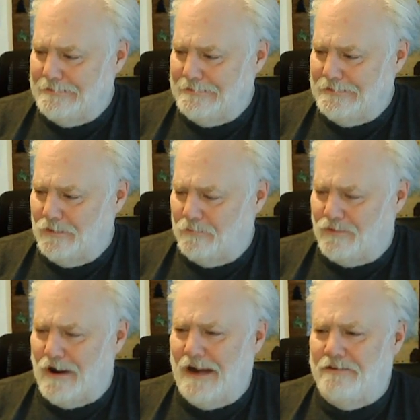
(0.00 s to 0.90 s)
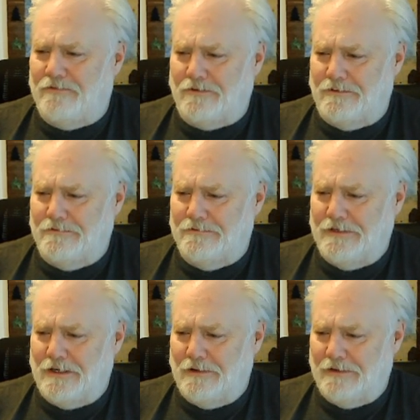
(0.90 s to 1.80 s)
no prideful,
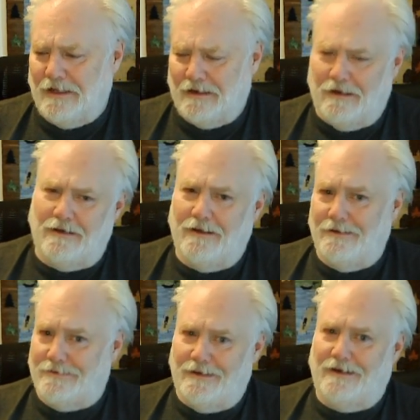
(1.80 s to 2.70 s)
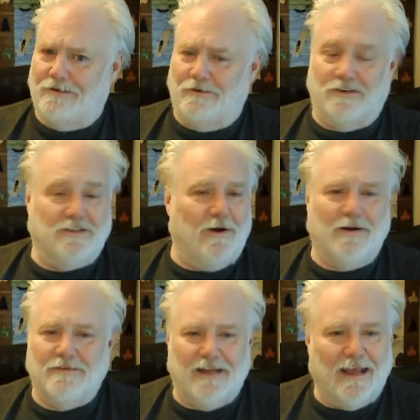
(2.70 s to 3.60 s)
you know, like oh, hey, see, I told you so. I
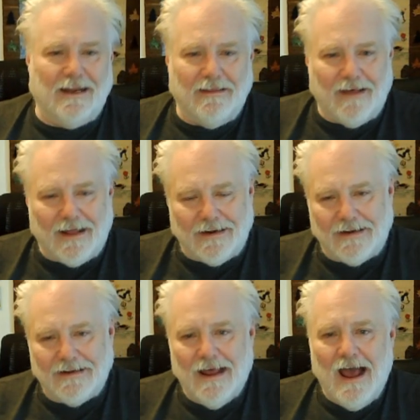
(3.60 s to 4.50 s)
don't take any of that in it.